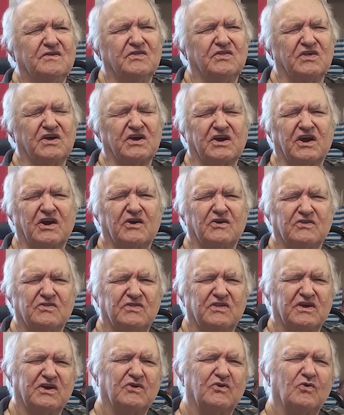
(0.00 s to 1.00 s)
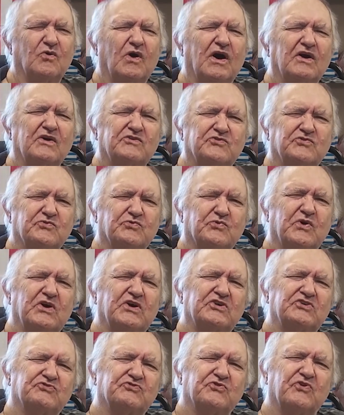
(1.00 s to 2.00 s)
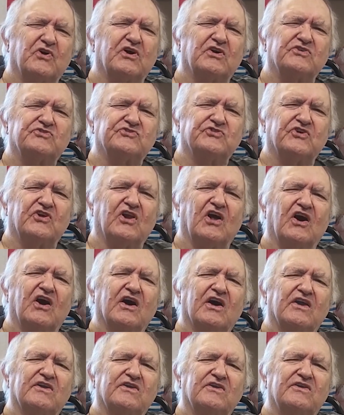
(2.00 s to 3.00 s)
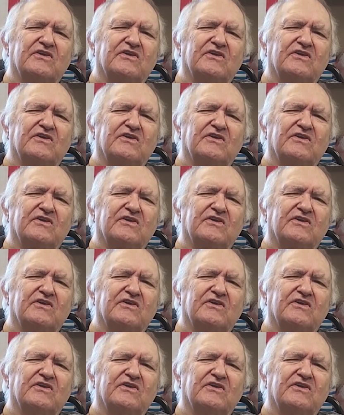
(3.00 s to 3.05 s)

they got they go out to restaurants a lot.